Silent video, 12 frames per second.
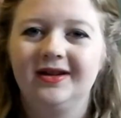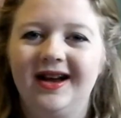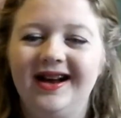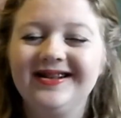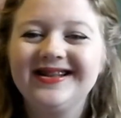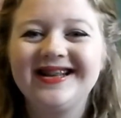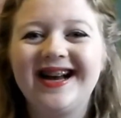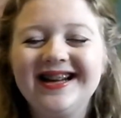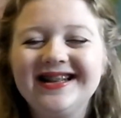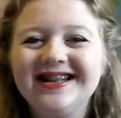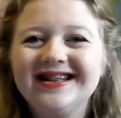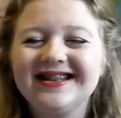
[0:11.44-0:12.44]
I
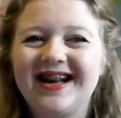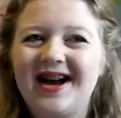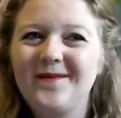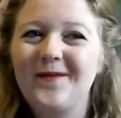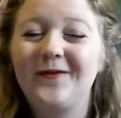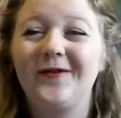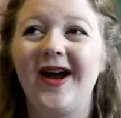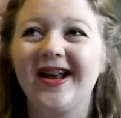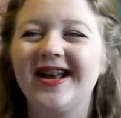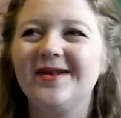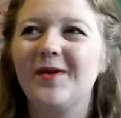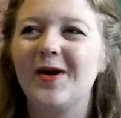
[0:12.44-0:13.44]
sat in the exam
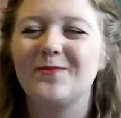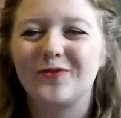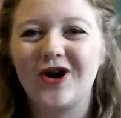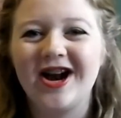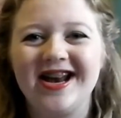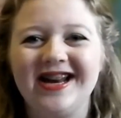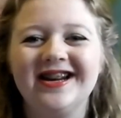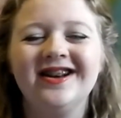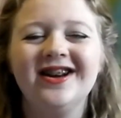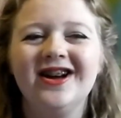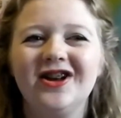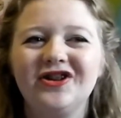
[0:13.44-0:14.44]
racking my
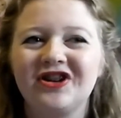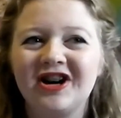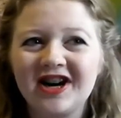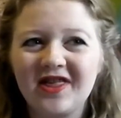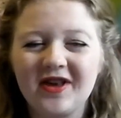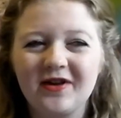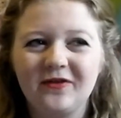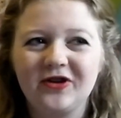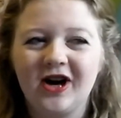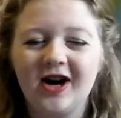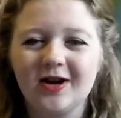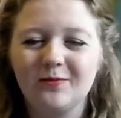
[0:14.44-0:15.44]
brain, trying to think of a
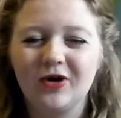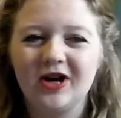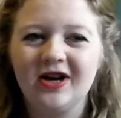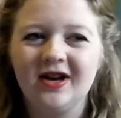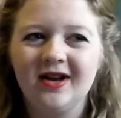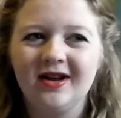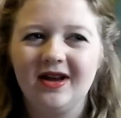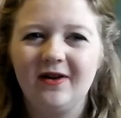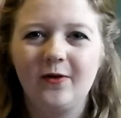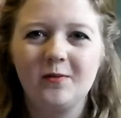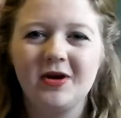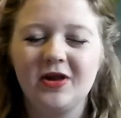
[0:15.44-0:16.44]
time when,
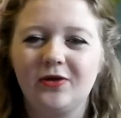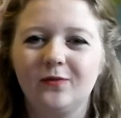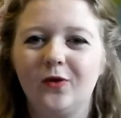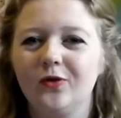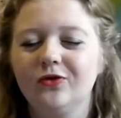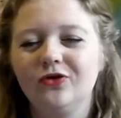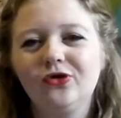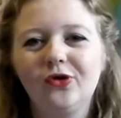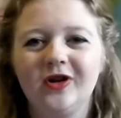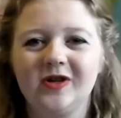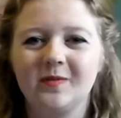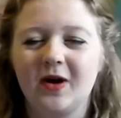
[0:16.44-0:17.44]
if I made the wrong
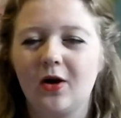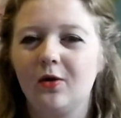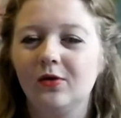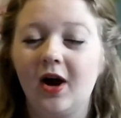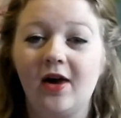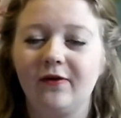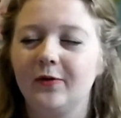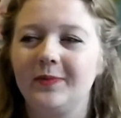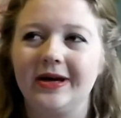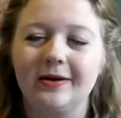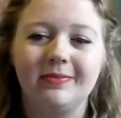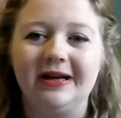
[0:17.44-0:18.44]
choice, my whole life could
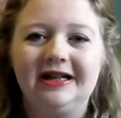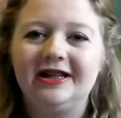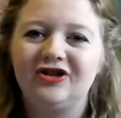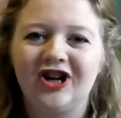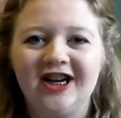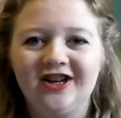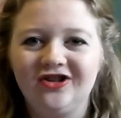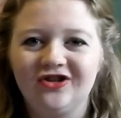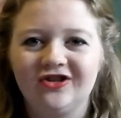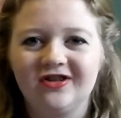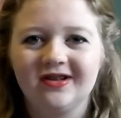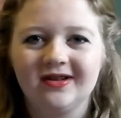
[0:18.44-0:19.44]
be completely
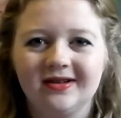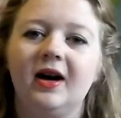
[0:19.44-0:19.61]
changed.